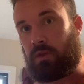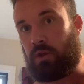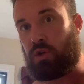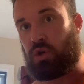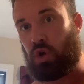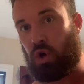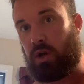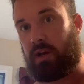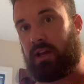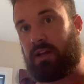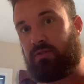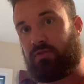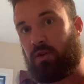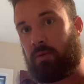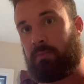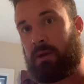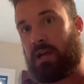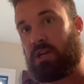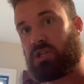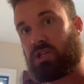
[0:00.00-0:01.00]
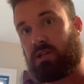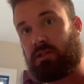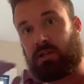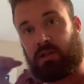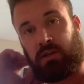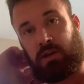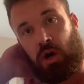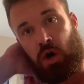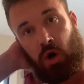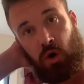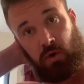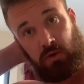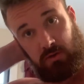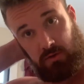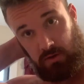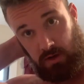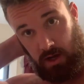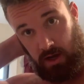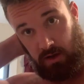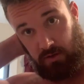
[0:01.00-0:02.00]
good information to know
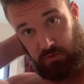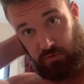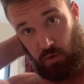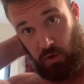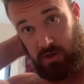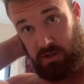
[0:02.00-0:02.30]
for